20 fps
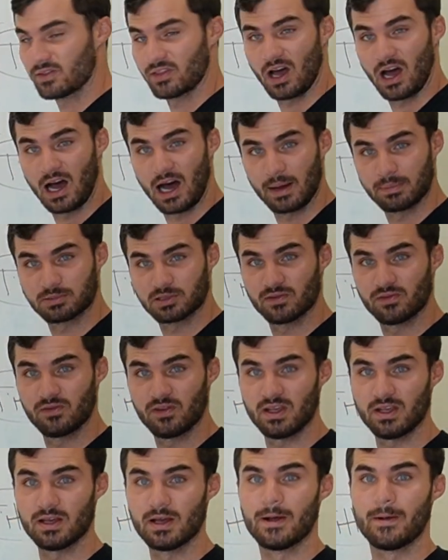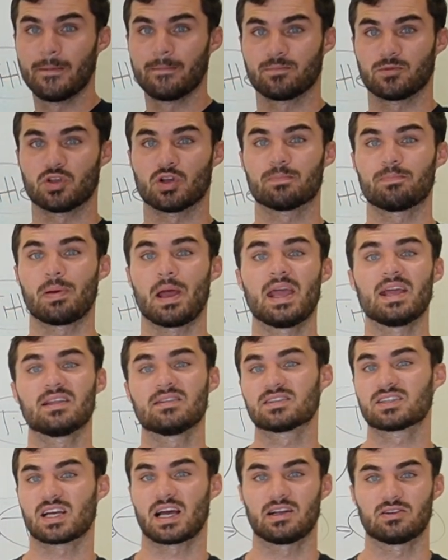the option fee, you're paying
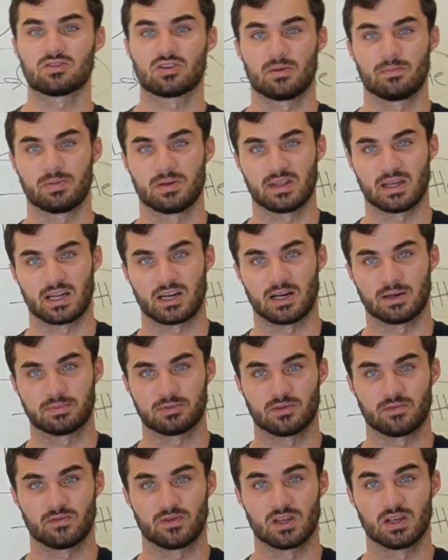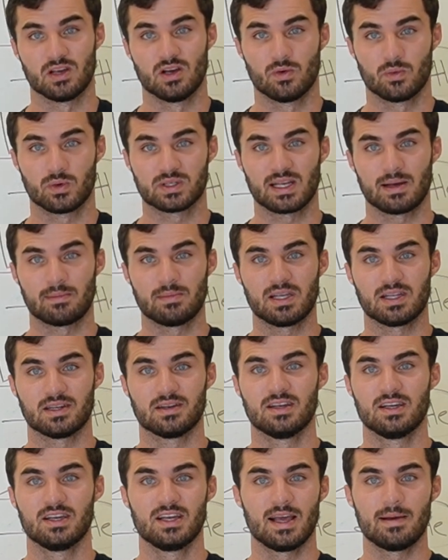the title company that option fee. What does that
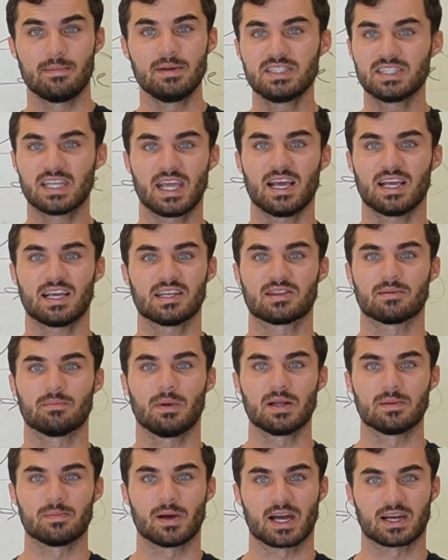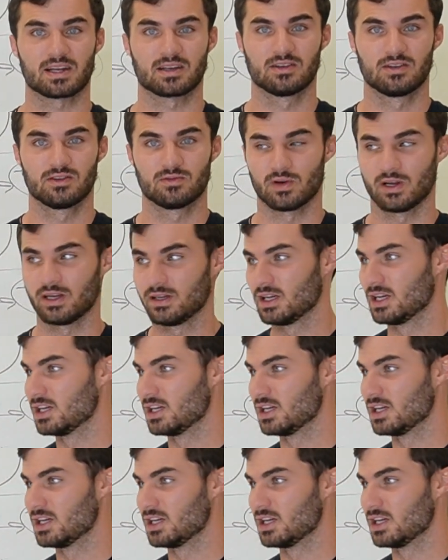mean? It means you can't get the money back, right?